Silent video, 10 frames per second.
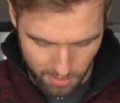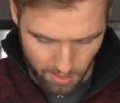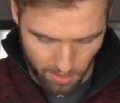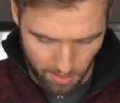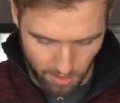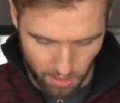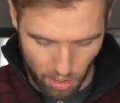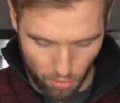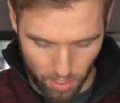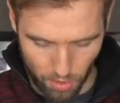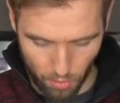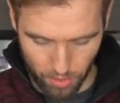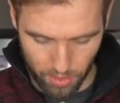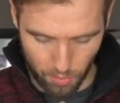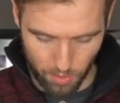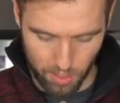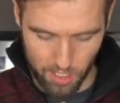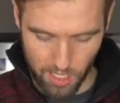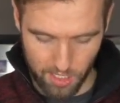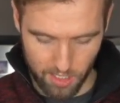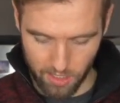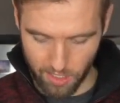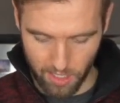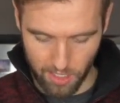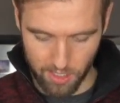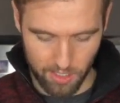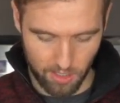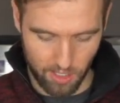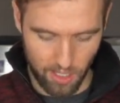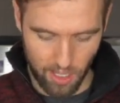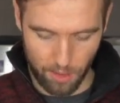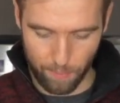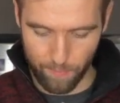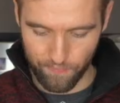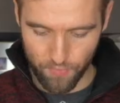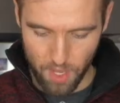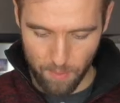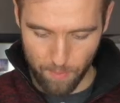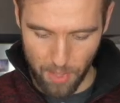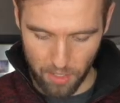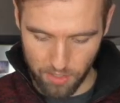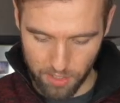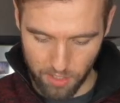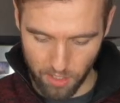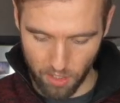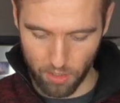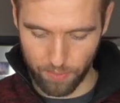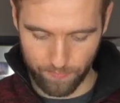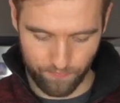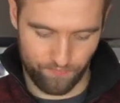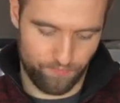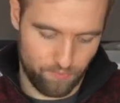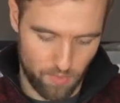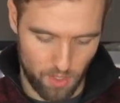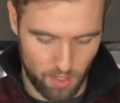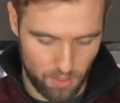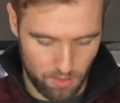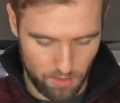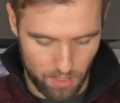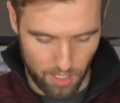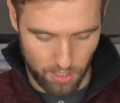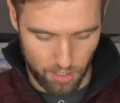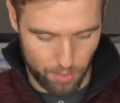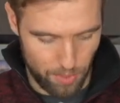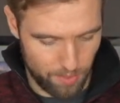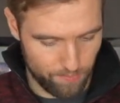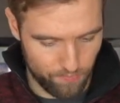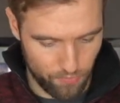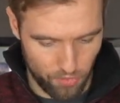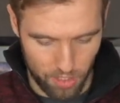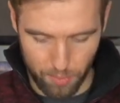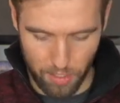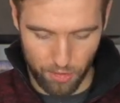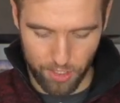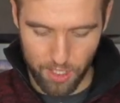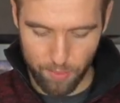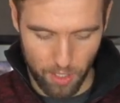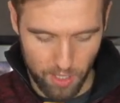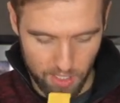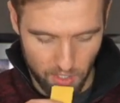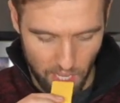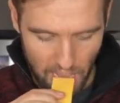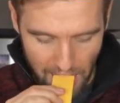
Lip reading: the coconut oil, like when you touch it, like instantly kind of melts. So yeah, just a bit, feels a bit greasy, but that's okay.